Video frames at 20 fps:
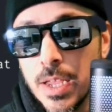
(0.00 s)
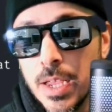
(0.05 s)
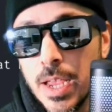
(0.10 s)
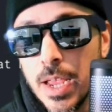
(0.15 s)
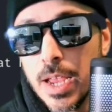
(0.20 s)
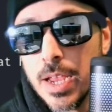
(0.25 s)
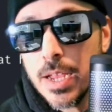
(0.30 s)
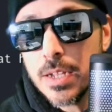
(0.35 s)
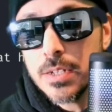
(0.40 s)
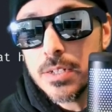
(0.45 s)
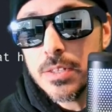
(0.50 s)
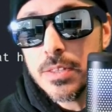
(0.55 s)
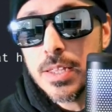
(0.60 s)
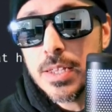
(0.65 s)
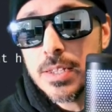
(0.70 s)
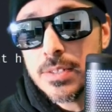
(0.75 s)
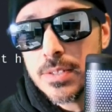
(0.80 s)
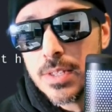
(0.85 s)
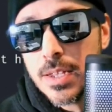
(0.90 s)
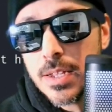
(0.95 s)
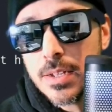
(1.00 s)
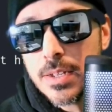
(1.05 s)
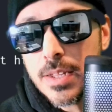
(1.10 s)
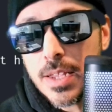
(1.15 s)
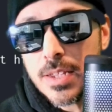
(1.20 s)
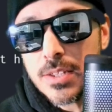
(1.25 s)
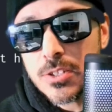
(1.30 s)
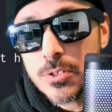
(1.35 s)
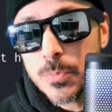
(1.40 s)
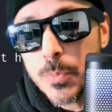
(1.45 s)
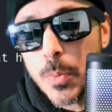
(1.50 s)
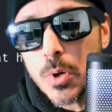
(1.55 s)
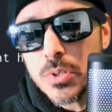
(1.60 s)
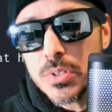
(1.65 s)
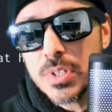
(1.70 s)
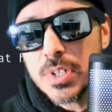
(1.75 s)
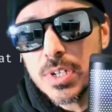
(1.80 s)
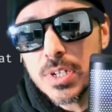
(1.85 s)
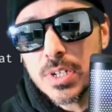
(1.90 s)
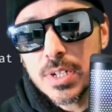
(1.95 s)
and they send a small
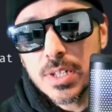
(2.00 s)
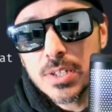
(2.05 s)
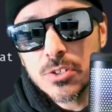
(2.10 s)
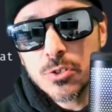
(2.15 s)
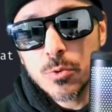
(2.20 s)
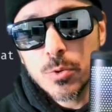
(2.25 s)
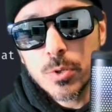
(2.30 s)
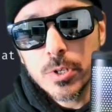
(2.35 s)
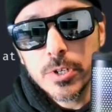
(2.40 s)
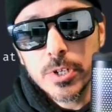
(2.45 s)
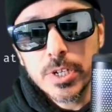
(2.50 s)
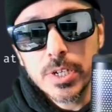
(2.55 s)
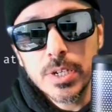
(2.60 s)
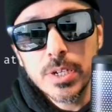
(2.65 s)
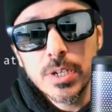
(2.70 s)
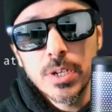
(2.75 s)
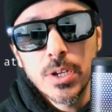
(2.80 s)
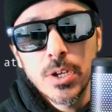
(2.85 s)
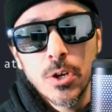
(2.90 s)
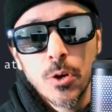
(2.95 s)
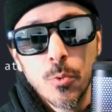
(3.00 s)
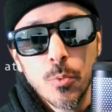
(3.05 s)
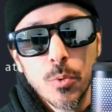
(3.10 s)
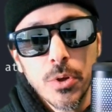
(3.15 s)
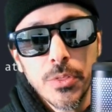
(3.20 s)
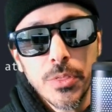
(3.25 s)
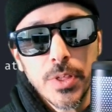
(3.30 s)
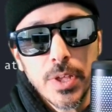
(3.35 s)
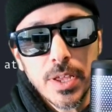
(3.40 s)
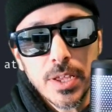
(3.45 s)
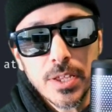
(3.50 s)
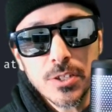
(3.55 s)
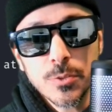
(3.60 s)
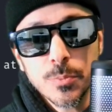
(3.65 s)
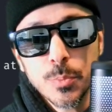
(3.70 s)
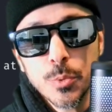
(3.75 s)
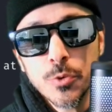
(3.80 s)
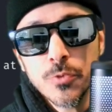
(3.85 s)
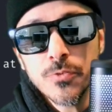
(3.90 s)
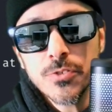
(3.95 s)
DNS query with a
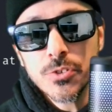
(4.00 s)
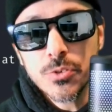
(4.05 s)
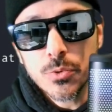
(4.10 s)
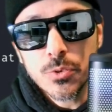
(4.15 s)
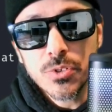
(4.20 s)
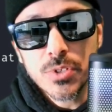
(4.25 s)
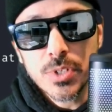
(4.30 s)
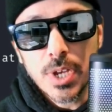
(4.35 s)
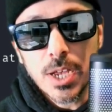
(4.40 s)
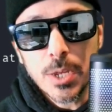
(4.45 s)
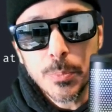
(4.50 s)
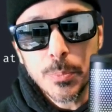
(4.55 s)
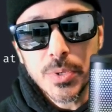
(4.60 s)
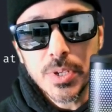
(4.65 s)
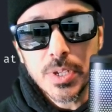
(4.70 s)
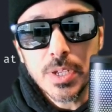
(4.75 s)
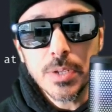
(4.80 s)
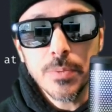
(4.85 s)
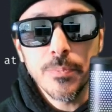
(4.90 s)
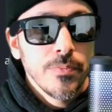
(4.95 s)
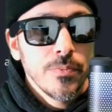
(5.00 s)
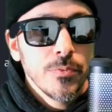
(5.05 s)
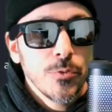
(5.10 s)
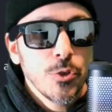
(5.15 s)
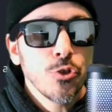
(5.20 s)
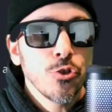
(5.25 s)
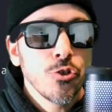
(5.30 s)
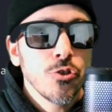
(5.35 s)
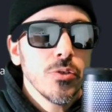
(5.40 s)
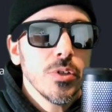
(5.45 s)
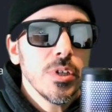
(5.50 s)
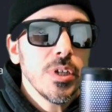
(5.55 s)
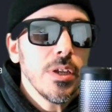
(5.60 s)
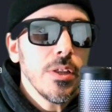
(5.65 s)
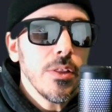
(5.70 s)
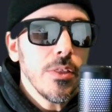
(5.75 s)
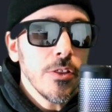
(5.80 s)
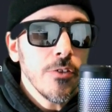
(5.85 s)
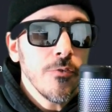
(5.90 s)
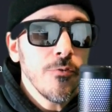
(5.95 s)
spoofed source IP, usually
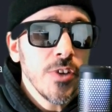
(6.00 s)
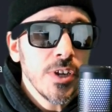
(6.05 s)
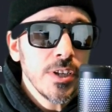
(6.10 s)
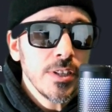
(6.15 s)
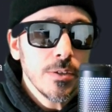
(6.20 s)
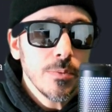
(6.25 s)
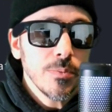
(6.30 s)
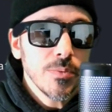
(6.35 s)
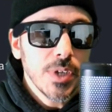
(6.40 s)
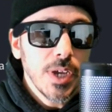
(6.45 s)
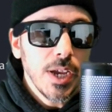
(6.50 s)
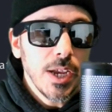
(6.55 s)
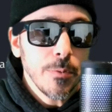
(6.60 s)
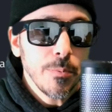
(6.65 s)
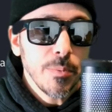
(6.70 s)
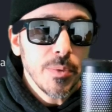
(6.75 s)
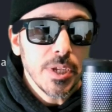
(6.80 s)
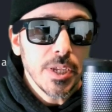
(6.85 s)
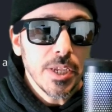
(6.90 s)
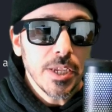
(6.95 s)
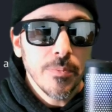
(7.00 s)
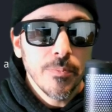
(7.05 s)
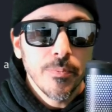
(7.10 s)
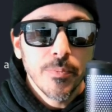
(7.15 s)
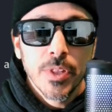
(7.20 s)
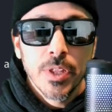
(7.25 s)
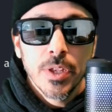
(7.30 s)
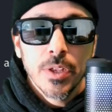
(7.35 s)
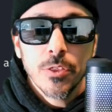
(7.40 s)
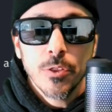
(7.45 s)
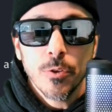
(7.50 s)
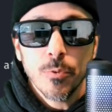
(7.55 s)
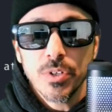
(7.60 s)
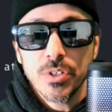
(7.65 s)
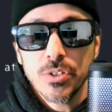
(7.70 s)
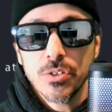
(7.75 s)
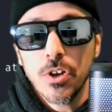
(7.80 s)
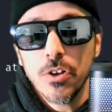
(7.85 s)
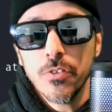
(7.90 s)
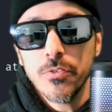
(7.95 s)
the victim's IP. The
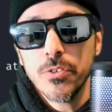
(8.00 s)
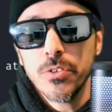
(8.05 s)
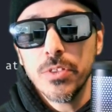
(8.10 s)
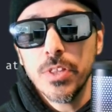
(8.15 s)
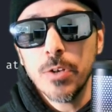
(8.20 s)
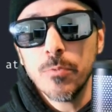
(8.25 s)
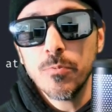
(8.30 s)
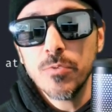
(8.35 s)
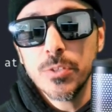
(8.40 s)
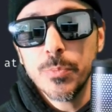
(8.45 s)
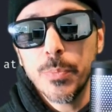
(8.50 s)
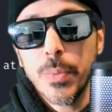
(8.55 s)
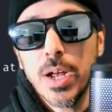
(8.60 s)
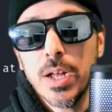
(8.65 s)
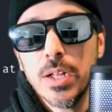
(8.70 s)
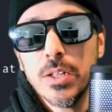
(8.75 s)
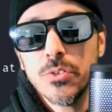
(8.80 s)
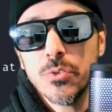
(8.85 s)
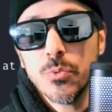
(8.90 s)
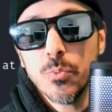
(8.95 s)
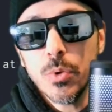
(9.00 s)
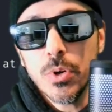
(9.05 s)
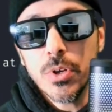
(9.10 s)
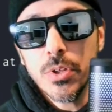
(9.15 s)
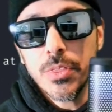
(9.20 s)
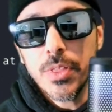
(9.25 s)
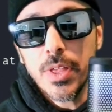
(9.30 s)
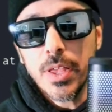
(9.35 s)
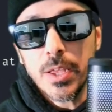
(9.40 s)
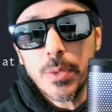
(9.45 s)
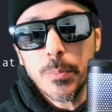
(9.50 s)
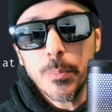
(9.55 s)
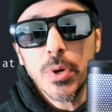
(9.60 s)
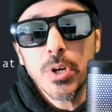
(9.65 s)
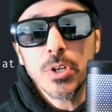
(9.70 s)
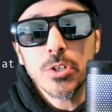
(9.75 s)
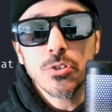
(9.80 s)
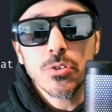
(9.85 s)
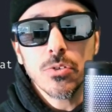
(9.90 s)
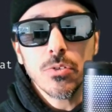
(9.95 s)
resolver then responds with a
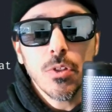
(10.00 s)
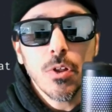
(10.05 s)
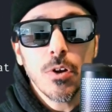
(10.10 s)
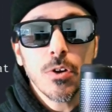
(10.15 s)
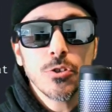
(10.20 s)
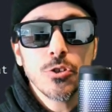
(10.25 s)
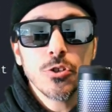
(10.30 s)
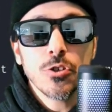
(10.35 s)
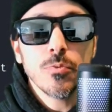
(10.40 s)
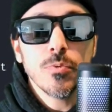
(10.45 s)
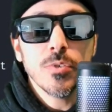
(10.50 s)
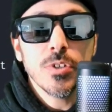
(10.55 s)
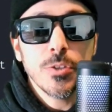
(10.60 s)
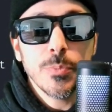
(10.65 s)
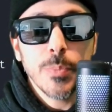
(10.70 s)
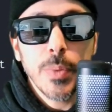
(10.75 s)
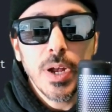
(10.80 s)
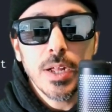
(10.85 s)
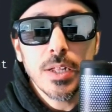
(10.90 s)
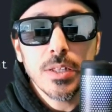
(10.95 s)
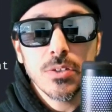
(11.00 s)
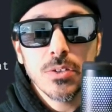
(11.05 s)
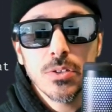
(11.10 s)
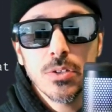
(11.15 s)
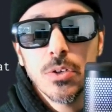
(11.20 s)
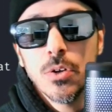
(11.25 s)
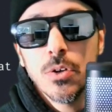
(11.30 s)
much larger response,